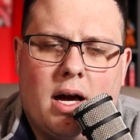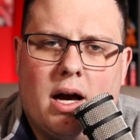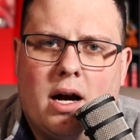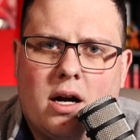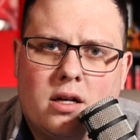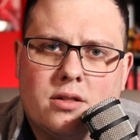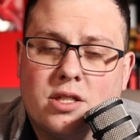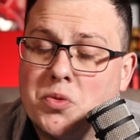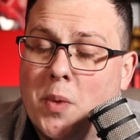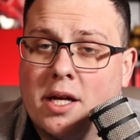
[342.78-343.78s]
Uh,
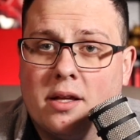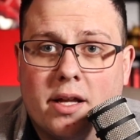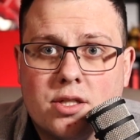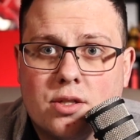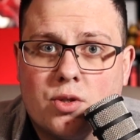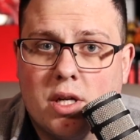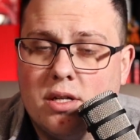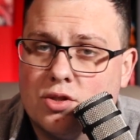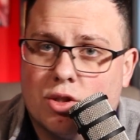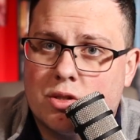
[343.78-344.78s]
the speculation
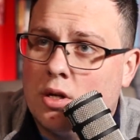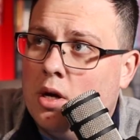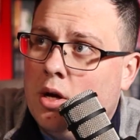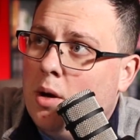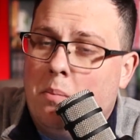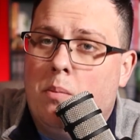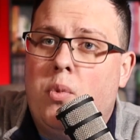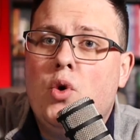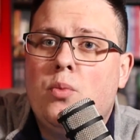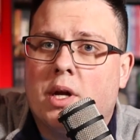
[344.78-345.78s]
trend is just
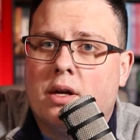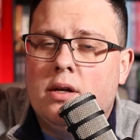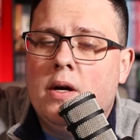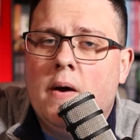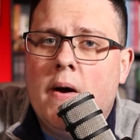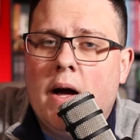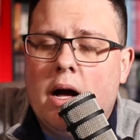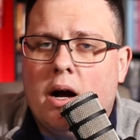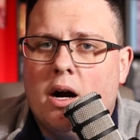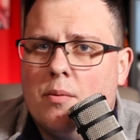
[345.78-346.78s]
booming.
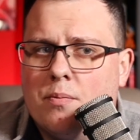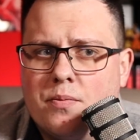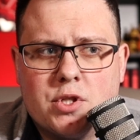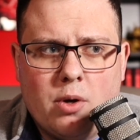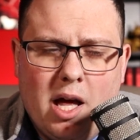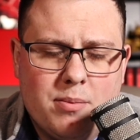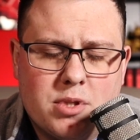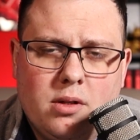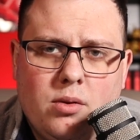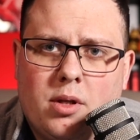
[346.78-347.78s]
Um, so
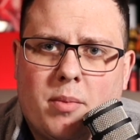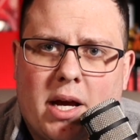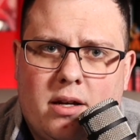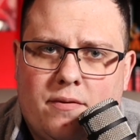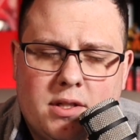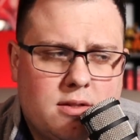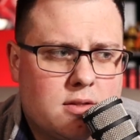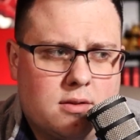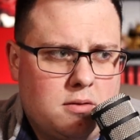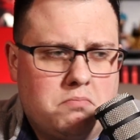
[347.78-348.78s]
absolutely, man. If
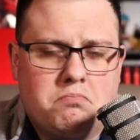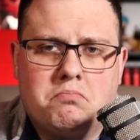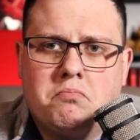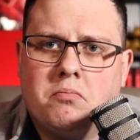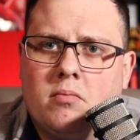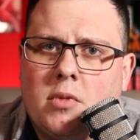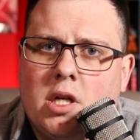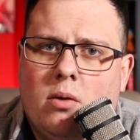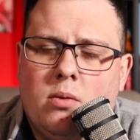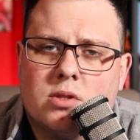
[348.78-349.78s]
it's
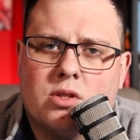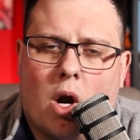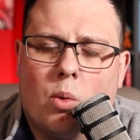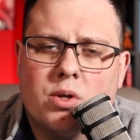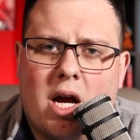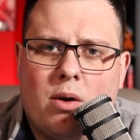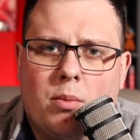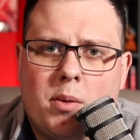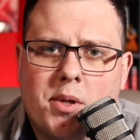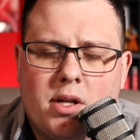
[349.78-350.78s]
you know Star Wars High
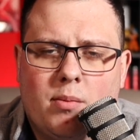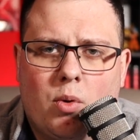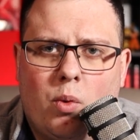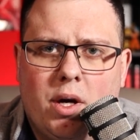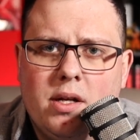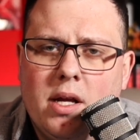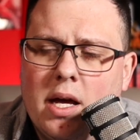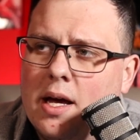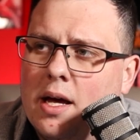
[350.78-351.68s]
Republic number one,